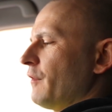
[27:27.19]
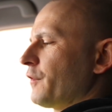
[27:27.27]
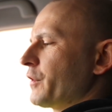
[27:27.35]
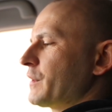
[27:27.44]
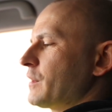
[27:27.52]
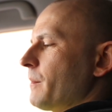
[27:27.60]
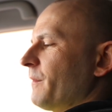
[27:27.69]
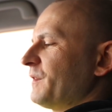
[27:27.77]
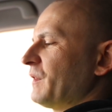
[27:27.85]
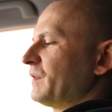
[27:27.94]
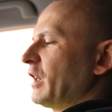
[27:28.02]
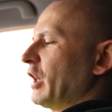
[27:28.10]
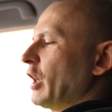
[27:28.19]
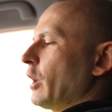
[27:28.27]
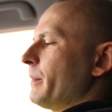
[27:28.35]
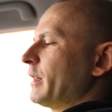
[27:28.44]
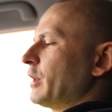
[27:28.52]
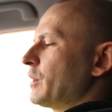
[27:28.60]
for some 15
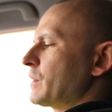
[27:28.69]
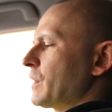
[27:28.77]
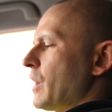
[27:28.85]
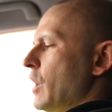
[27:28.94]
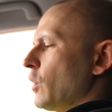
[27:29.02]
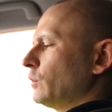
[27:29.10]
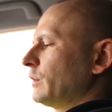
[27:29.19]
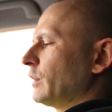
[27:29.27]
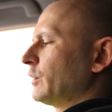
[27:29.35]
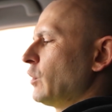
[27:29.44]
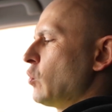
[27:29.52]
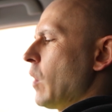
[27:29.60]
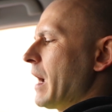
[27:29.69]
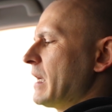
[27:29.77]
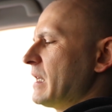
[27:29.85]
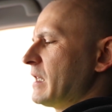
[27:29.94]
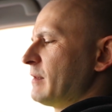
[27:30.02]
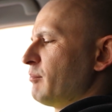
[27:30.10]
kilometers until the way
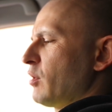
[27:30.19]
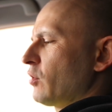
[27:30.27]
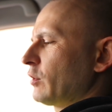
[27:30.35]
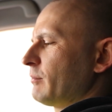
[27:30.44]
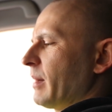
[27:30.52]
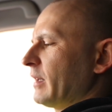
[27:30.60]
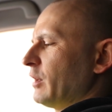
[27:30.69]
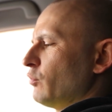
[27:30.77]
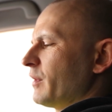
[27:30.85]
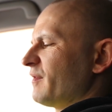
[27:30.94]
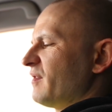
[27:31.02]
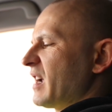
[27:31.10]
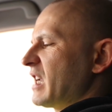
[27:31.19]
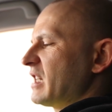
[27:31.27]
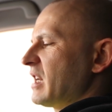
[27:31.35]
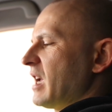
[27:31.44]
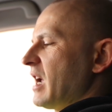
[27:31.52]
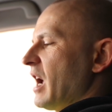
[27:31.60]
is blocked by the
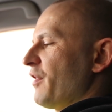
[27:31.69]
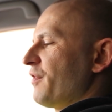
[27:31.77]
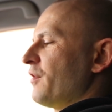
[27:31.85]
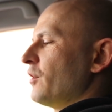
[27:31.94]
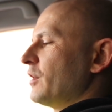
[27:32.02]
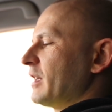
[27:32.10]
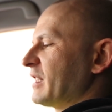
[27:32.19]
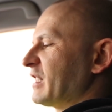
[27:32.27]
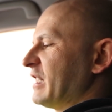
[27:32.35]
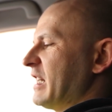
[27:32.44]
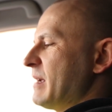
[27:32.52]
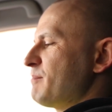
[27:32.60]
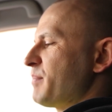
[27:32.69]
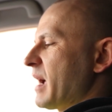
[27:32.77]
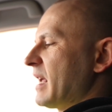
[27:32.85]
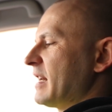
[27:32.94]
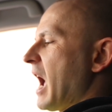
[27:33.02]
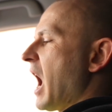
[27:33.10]
ravine, a third as deep
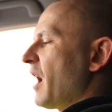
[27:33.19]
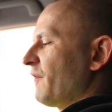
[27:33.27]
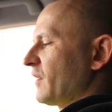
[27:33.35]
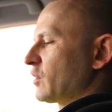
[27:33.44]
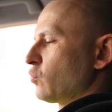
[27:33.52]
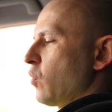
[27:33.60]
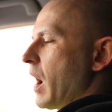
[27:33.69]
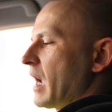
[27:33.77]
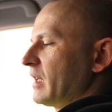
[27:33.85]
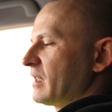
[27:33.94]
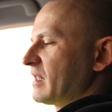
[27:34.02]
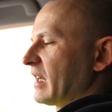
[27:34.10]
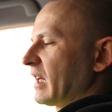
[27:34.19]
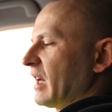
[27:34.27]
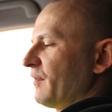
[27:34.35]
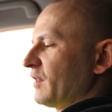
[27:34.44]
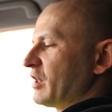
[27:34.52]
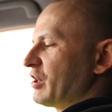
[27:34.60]
and half as wide as the
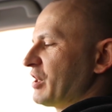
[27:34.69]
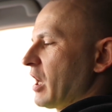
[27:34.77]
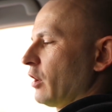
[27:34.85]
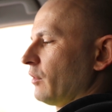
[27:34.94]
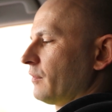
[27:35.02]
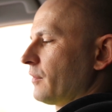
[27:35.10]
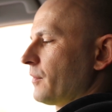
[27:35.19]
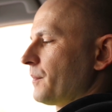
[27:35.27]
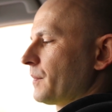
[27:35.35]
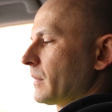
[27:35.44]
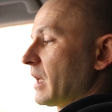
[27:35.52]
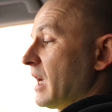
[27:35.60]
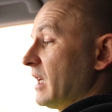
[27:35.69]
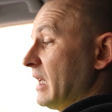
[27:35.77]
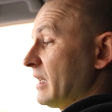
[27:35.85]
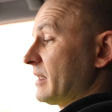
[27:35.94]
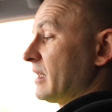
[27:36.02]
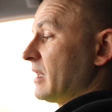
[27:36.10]
cleft itself.
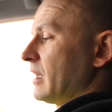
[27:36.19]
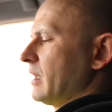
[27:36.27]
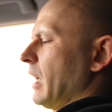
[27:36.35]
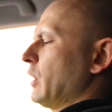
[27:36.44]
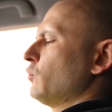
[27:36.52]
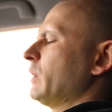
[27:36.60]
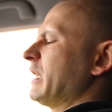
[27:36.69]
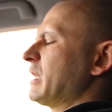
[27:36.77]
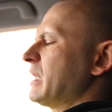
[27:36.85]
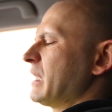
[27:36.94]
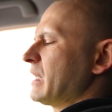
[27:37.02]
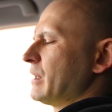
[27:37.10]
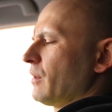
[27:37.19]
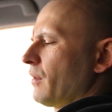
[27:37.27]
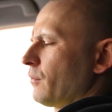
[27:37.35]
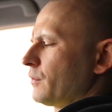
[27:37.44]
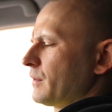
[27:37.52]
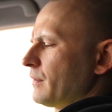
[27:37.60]
Yesterday I reached this
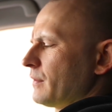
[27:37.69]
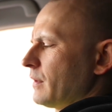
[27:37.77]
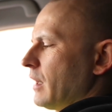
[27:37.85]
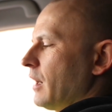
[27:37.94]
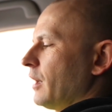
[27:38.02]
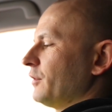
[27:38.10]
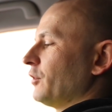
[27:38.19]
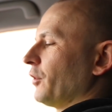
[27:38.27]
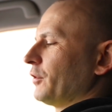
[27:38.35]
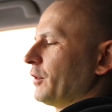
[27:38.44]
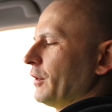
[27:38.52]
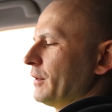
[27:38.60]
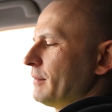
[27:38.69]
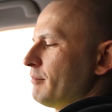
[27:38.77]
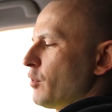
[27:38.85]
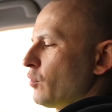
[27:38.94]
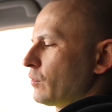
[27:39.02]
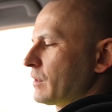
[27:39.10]

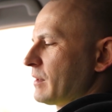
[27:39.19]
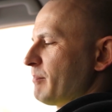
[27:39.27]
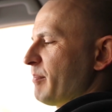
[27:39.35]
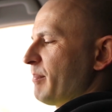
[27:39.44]
northernmost